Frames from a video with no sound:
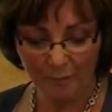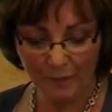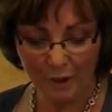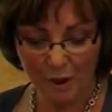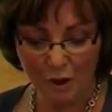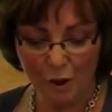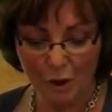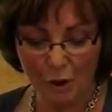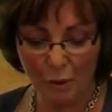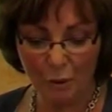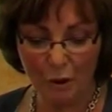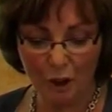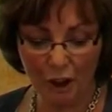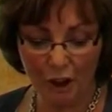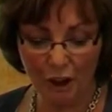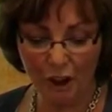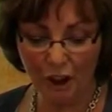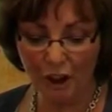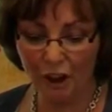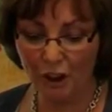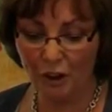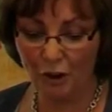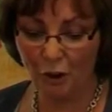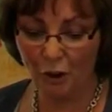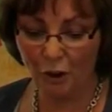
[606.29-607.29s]
So we're looking
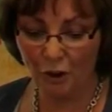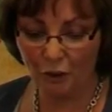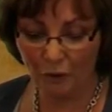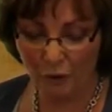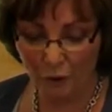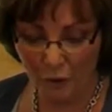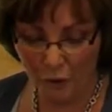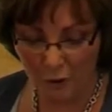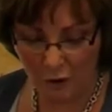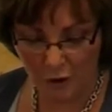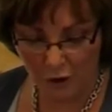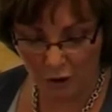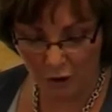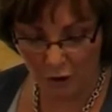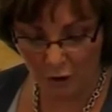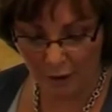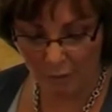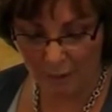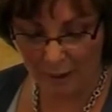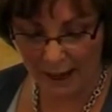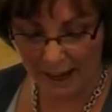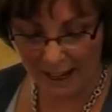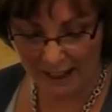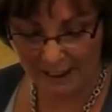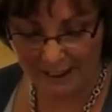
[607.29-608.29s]
at all of those to
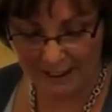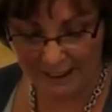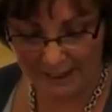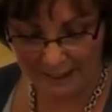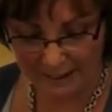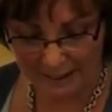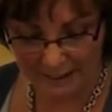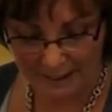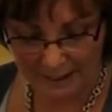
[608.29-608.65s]
unpack.